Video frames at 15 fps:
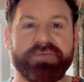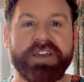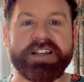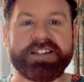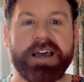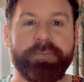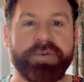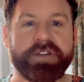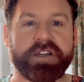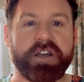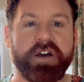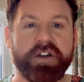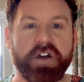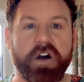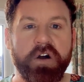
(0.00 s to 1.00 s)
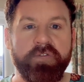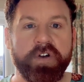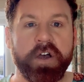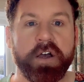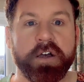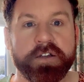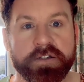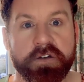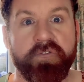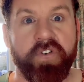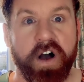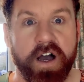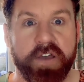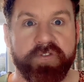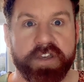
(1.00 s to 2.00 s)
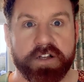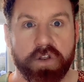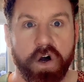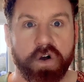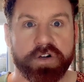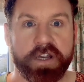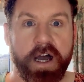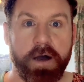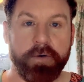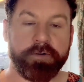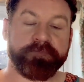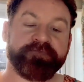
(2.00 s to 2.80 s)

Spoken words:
week's episode of Surviving Lockdown.